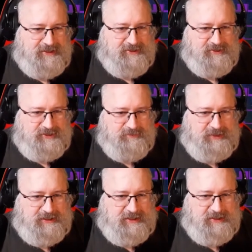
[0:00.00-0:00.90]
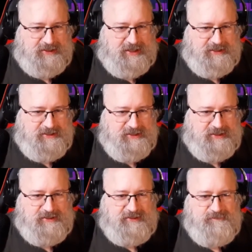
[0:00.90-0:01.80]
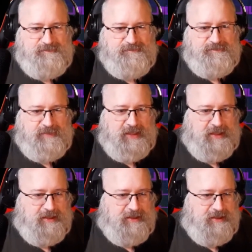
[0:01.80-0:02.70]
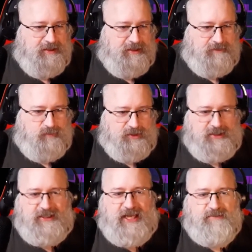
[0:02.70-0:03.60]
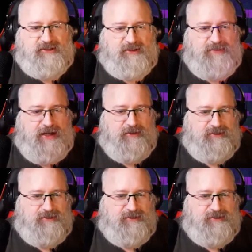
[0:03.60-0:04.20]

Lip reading: you should be getting an idea of what the game is about.